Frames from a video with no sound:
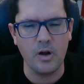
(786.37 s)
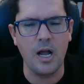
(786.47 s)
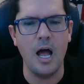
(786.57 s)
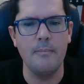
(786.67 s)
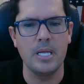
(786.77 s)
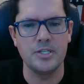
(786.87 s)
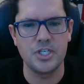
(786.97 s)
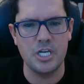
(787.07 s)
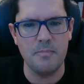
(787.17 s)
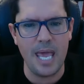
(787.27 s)
for comments
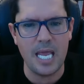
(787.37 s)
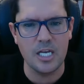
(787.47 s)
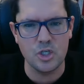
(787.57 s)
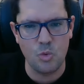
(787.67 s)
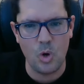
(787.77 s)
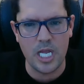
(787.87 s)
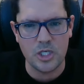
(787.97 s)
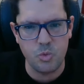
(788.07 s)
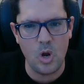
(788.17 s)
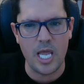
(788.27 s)
she made in
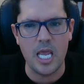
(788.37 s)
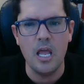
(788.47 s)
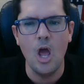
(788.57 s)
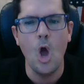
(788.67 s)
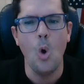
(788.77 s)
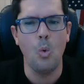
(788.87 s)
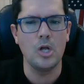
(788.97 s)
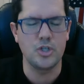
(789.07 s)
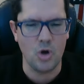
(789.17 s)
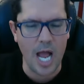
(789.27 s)
2020
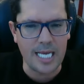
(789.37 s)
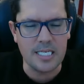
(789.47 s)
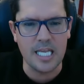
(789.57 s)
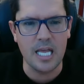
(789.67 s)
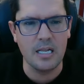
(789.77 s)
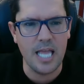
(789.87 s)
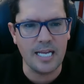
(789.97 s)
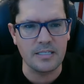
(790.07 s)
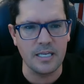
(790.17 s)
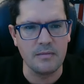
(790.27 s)
while trying to get
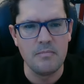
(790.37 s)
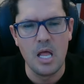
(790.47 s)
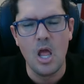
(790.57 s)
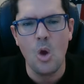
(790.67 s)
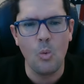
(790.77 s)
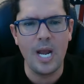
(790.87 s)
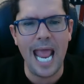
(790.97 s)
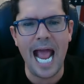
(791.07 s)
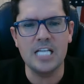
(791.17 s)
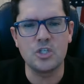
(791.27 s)
elected. When
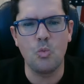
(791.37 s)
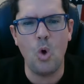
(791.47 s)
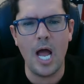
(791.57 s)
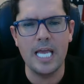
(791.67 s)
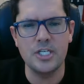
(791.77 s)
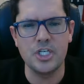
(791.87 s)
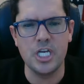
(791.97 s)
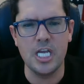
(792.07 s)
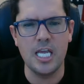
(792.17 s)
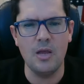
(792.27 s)
asked why
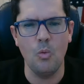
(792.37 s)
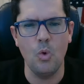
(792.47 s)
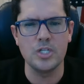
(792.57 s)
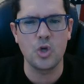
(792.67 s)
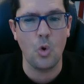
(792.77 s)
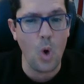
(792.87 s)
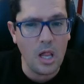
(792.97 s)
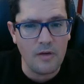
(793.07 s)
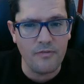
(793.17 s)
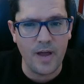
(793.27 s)
she was
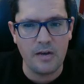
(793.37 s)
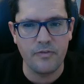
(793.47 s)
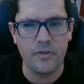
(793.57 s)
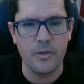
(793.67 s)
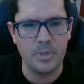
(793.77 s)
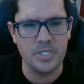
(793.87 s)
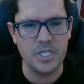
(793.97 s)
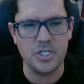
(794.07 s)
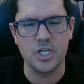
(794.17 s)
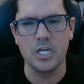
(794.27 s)
qualified for the
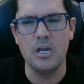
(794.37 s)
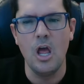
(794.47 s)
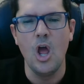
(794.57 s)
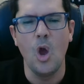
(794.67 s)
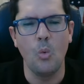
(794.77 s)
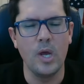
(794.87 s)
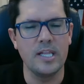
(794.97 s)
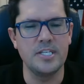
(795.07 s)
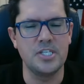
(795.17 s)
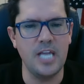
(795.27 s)
position,
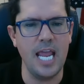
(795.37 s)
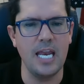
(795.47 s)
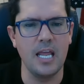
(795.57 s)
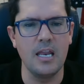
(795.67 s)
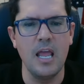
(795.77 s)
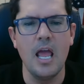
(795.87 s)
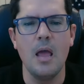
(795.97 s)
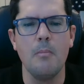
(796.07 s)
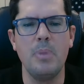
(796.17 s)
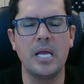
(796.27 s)
Willis stated,
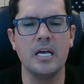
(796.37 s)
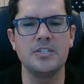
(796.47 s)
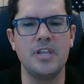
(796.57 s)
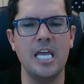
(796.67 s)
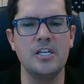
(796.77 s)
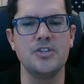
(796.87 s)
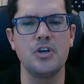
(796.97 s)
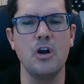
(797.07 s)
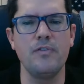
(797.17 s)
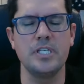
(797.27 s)
because they
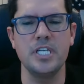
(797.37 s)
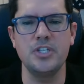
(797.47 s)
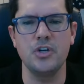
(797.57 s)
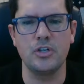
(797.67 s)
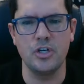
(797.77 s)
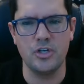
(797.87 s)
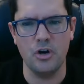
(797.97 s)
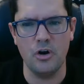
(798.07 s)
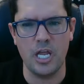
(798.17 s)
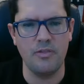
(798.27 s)
deserve a district
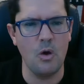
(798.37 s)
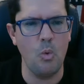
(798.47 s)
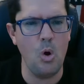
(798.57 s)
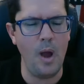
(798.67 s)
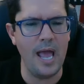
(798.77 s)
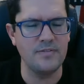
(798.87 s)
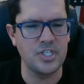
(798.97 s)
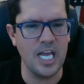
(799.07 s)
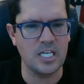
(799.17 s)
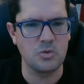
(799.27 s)
attorney that won't have
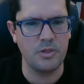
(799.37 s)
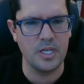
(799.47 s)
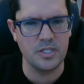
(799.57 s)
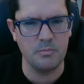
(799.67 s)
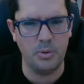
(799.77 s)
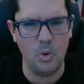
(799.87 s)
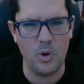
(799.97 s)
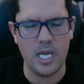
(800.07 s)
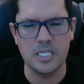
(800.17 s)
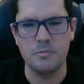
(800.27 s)
sex with his
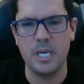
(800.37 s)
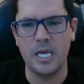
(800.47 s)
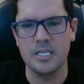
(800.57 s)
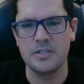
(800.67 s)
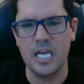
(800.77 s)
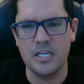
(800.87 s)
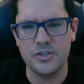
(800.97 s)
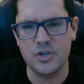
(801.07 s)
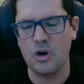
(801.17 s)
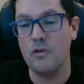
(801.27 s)
employees, because they
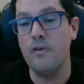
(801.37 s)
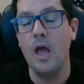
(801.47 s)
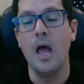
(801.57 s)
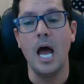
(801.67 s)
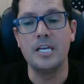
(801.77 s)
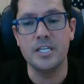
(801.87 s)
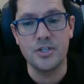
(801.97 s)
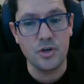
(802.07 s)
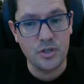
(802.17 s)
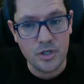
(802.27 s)
deserve a
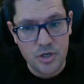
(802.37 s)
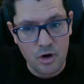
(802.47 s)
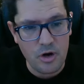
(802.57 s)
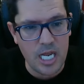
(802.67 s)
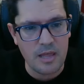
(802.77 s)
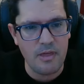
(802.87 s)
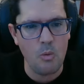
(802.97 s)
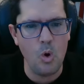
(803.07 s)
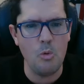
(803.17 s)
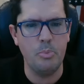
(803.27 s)
district attorney
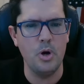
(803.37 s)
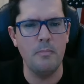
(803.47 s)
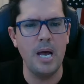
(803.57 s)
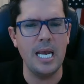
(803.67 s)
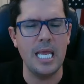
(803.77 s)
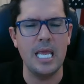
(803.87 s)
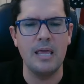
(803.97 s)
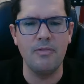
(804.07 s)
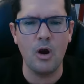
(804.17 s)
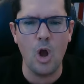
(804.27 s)
that won't put money
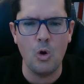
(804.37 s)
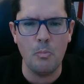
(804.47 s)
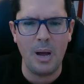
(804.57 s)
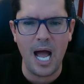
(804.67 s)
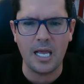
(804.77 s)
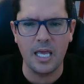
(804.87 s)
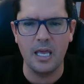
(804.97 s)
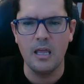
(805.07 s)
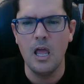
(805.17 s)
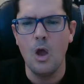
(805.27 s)
in their own
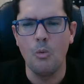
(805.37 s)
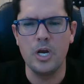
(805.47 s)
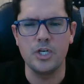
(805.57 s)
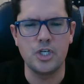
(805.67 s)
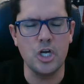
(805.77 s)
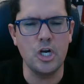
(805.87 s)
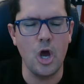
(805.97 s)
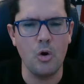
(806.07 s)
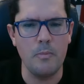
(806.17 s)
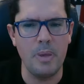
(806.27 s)
pocket when it should
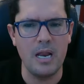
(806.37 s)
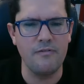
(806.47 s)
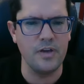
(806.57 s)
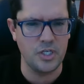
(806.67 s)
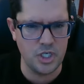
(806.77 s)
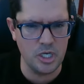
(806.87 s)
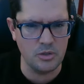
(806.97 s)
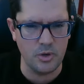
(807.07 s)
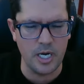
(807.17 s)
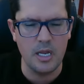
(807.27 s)
go to benefit
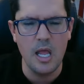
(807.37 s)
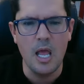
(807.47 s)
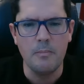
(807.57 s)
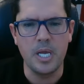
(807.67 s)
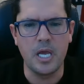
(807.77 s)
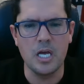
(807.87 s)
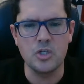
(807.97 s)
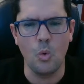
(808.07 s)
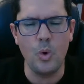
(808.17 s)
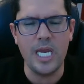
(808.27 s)
children,
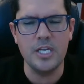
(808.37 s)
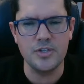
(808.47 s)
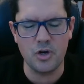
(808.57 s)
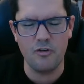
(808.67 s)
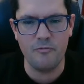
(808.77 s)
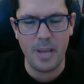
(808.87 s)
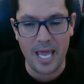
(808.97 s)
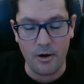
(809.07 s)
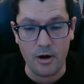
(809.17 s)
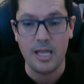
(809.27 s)
because we deserve
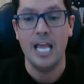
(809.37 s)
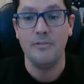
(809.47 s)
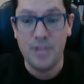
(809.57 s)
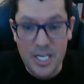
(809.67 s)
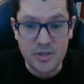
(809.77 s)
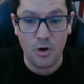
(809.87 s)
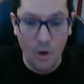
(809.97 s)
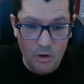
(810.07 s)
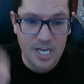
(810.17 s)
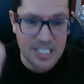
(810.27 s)
better. These are
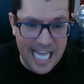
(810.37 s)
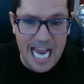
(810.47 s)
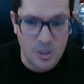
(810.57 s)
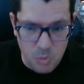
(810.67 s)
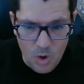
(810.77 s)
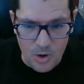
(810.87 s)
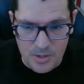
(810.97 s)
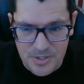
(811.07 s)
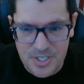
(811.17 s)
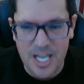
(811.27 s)
her exact
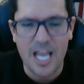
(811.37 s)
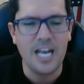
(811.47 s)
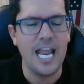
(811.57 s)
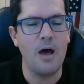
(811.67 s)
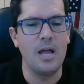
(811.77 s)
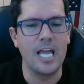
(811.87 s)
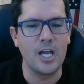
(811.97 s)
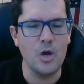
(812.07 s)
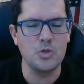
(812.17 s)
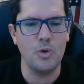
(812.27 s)
words. Now,
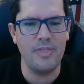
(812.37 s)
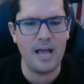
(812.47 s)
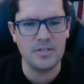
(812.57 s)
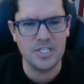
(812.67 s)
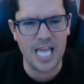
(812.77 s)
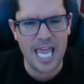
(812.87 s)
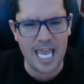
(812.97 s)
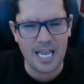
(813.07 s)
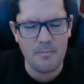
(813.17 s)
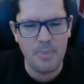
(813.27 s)
it goes without
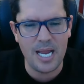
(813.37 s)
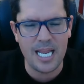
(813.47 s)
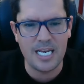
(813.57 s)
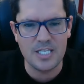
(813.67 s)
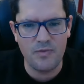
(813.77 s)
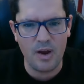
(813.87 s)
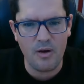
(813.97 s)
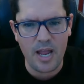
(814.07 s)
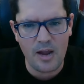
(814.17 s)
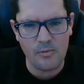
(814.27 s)
saying, but it is
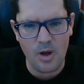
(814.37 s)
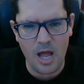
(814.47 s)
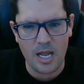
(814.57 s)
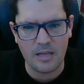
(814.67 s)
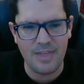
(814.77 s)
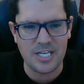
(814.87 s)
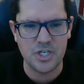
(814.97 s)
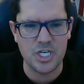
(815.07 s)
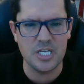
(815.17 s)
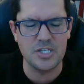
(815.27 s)
very ironic that
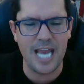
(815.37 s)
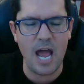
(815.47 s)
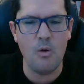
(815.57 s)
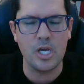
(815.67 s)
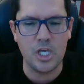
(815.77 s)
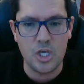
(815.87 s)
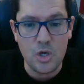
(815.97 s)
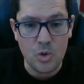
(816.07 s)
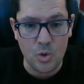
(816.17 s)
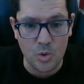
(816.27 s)
she is now
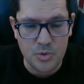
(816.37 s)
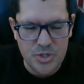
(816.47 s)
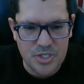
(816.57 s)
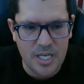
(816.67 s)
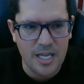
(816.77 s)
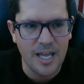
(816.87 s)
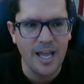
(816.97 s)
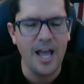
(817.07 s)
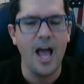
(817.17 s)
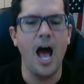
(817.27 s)
accused
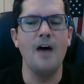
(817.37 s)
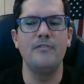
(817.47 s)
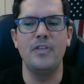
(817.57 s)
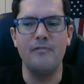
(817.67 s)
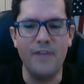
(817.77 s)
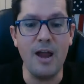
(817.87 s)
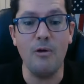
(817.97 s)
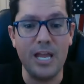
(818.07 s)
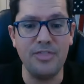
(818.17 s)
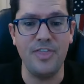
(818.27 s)
of the
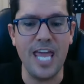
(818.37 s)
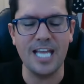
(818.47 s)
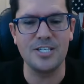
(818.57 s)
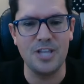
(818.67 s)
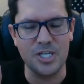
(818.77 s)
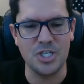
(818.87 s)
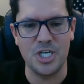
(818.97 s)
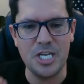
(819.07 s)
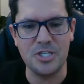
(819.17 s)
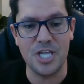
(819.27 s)
very things that
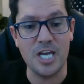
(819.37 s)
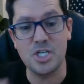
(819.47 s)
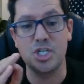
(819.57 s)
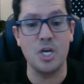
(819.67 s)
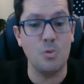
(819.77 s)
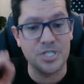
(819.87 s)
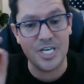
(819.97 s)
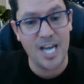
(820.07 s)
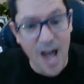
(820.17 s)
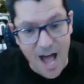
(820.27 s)
she said she
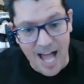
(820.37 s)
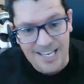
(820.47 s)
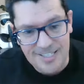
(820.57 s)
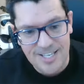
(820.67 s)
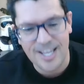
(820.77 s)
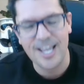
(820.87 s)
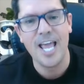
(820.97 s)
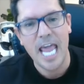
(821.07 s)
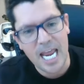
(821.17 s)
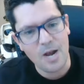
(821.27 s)
was not
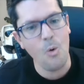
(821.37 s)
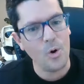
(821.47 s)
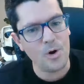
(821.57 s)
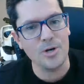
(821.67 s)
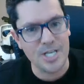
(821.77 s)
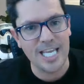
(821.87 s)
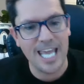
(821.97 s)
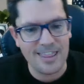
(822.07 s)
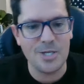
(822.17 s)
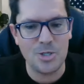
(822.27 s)
in order to
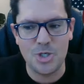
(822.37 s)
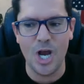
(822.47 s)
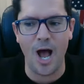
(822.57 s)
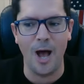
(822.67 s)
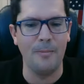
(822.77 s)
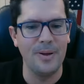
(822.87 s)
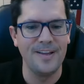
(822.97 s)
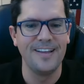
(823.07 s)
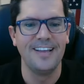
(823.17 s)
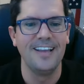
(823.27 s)
get this job.
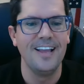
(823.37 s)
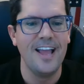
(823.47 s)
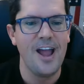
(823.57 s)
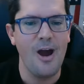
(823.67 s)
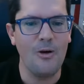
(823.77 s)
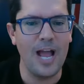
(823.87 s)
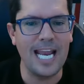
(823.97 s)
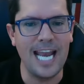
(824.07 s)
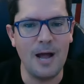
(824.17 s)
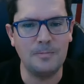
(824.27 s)
All
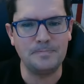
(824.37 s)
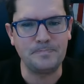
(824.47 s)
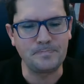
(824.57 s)
right, now,